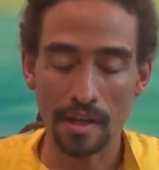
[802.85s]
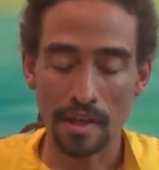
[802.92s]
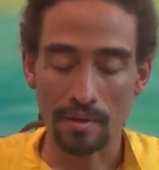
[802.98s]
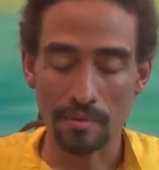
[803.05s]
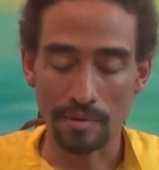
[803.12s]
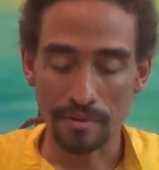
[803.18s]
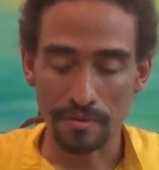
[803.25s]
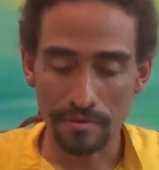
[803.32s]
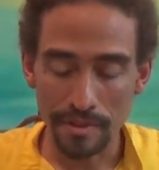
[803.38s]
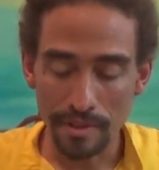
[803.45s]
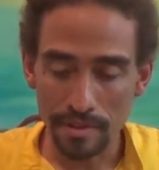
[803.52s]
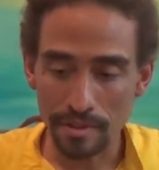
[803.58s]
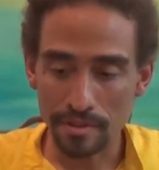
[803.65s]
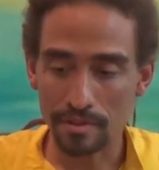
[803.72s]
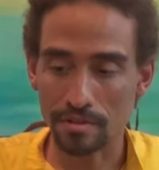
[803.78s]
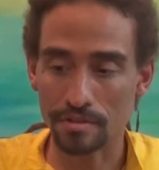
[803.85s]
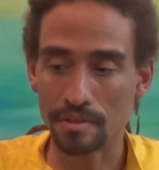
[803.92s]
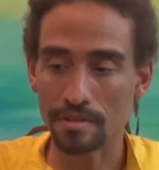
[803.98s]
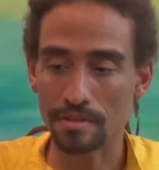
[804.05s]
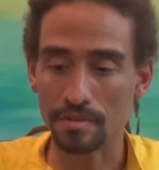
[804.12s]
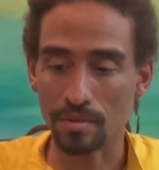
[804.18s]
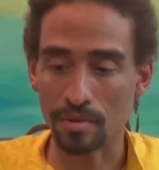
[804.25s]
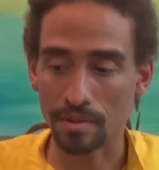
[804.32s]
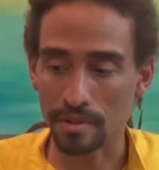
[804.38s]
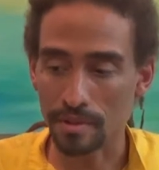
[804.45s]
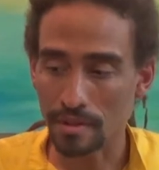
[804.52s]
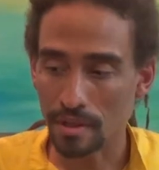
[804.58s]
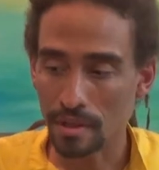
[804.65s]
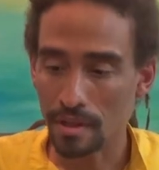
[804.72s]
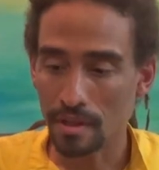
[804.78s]
And when the feelings are
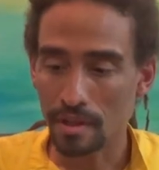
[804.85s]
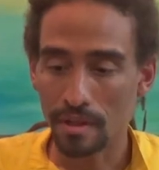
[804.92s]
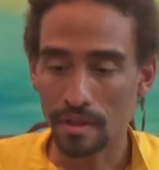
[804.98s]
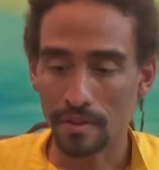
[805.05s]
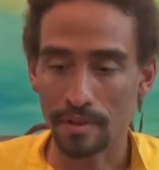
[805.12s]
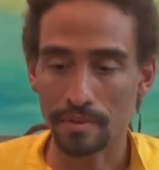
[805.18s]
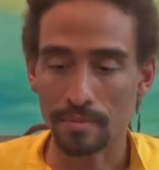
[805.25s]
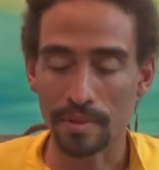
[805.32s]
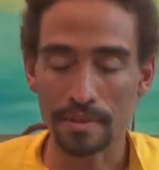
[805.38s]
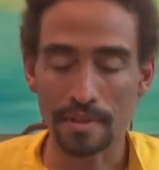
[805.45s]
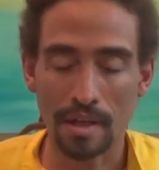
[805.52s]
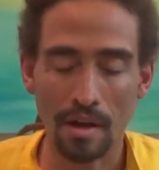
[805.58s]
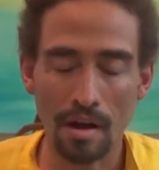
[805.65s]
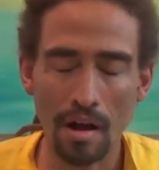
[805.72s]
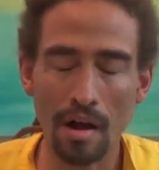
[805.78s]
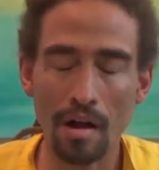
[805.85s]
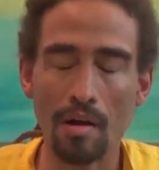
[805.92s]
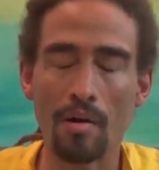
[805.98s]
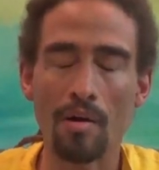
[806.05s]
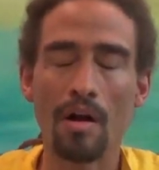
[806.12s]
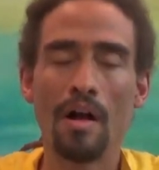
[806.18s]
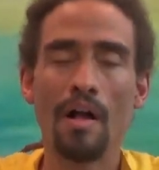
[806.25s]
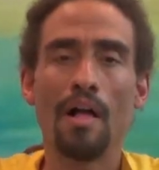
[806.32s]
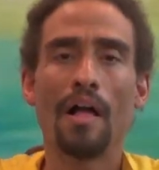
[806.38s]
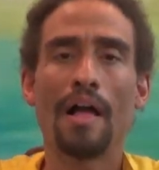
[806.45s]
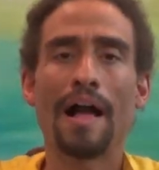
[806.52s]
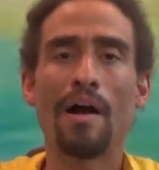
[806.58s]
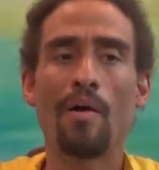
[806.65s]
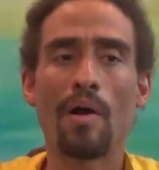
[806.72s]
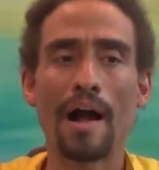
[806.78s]
distorted, that we say, oh,
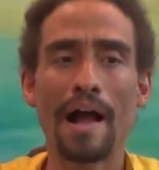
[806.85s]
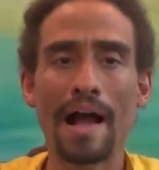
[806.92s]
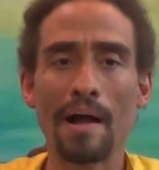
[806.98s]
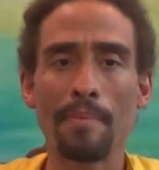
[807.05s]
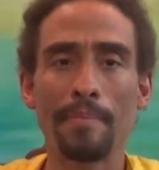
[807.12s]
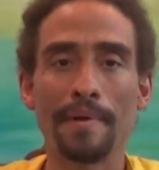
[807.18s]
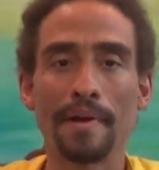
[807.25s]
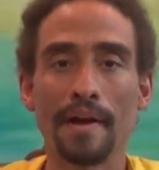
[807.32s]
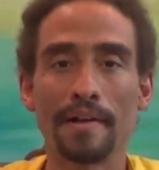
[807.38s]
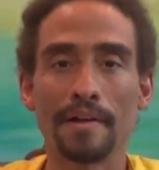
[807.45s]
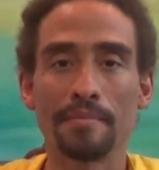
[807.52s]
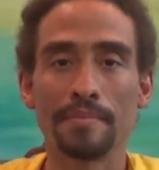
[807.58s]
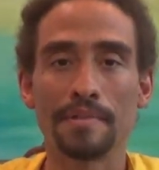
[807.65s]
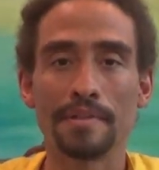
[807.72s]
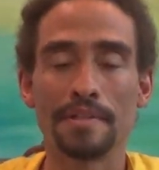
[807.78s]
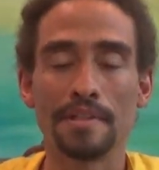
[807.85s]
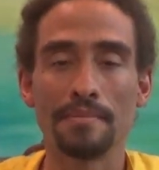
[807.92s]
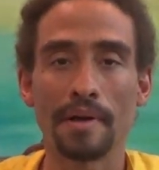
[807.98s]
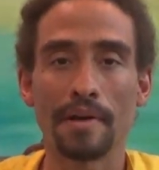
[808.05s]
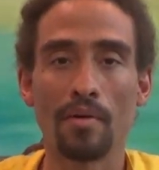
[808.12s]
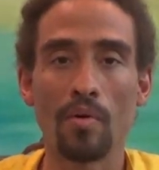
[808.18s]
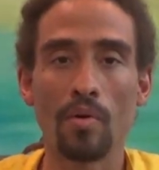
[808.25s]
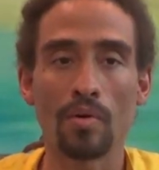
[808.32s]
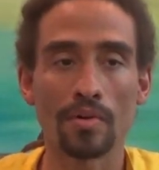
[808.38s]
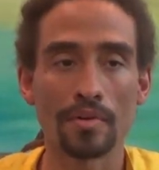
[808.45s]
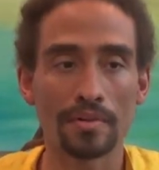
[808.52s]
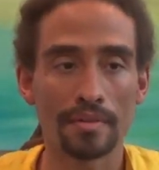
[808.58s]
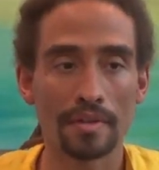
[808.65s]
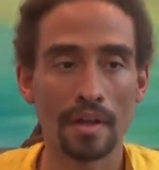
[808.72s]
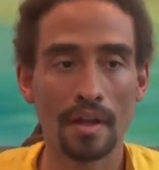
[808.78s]
how happy I am to see my
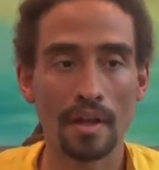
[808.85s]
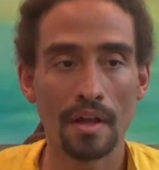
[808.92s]
horse.